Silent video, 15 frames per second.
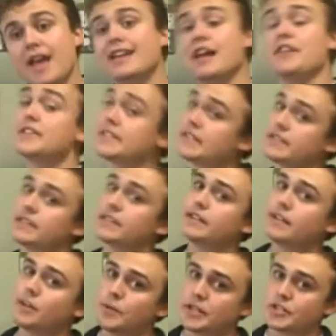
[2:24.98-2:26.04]
Now this gets a
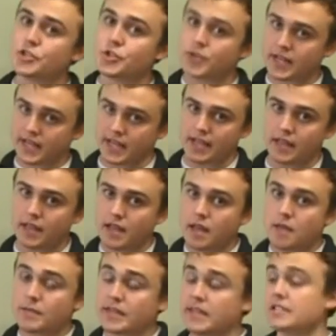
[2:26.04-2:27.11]
little bit tricky,
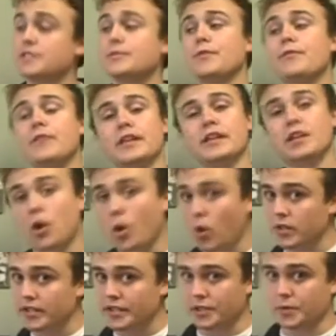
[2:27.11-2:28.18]
because if you're feeling
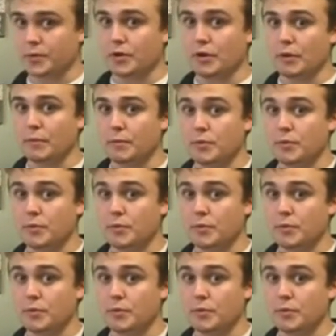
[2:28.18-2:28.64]
cold in your room,